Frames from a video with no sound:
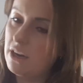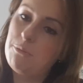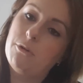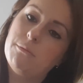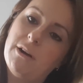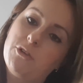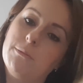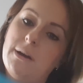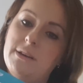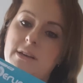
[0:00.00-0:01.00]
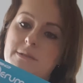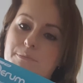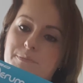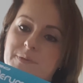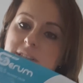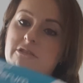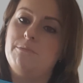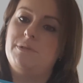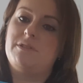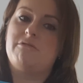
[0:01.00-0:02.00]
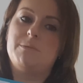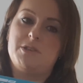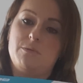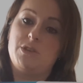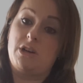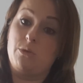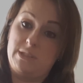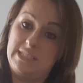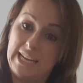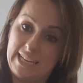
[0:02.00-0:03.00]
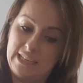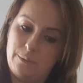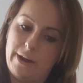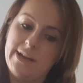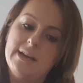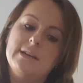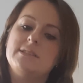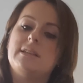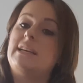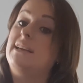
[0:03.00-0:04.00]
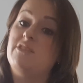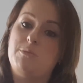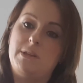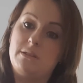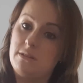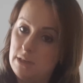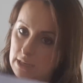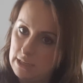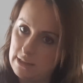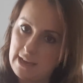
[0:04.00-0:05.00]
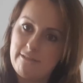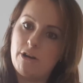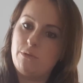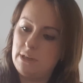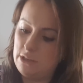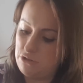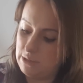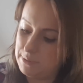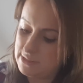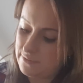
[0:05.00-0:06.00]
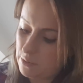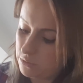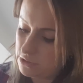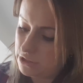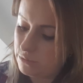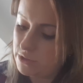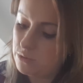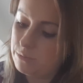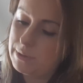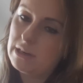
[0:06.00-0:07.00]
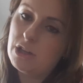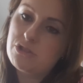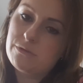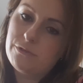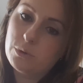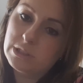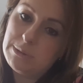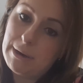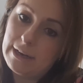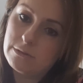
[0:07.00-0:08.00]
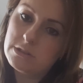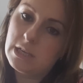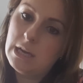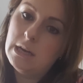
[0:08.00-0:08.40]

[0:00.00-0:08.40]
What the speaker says: I've got my serum prescription, which I always take anyway, so they could give me their own intralipids if they want to, which would be £140,